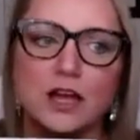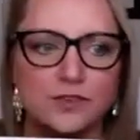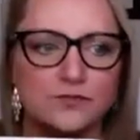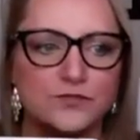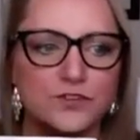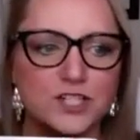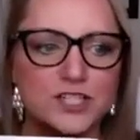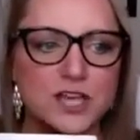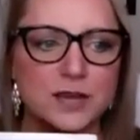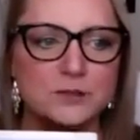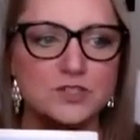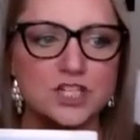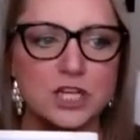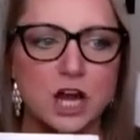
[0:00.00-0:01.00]
The first
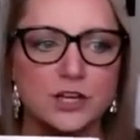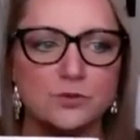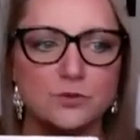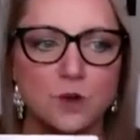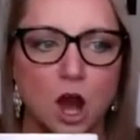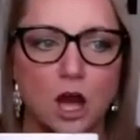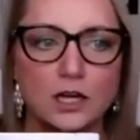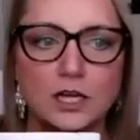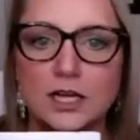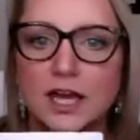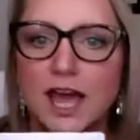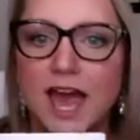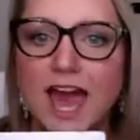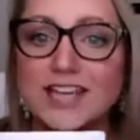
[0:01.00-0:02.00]
time she got it wrong,
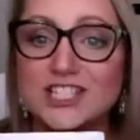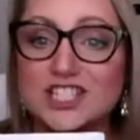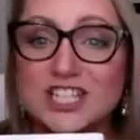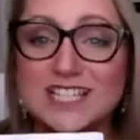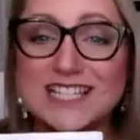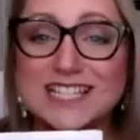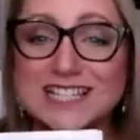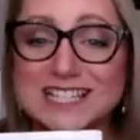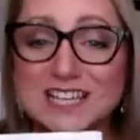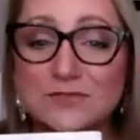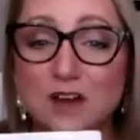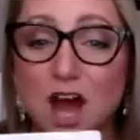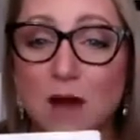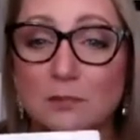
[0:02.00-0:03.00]
and she didn't
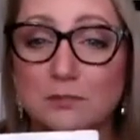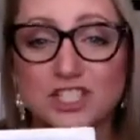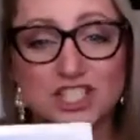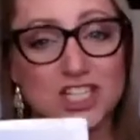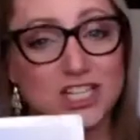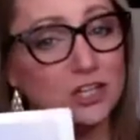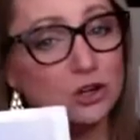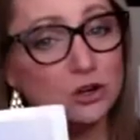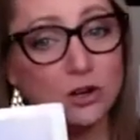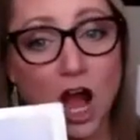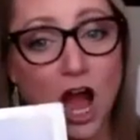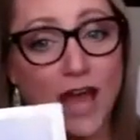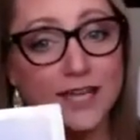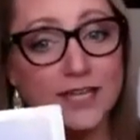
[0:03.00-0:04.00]
give up. She didn't
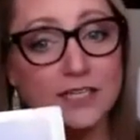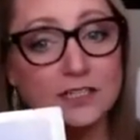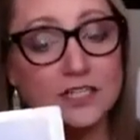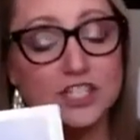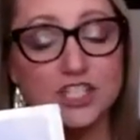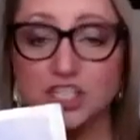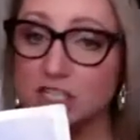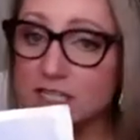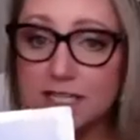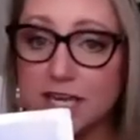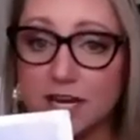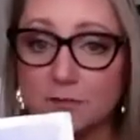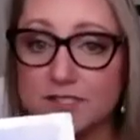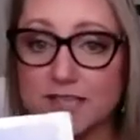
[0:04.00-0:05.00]
cry. She didn't
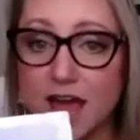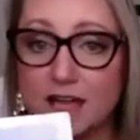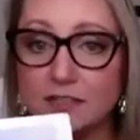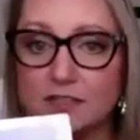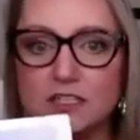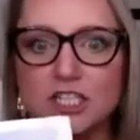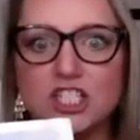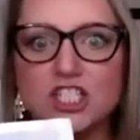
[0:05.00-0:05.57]
get upset.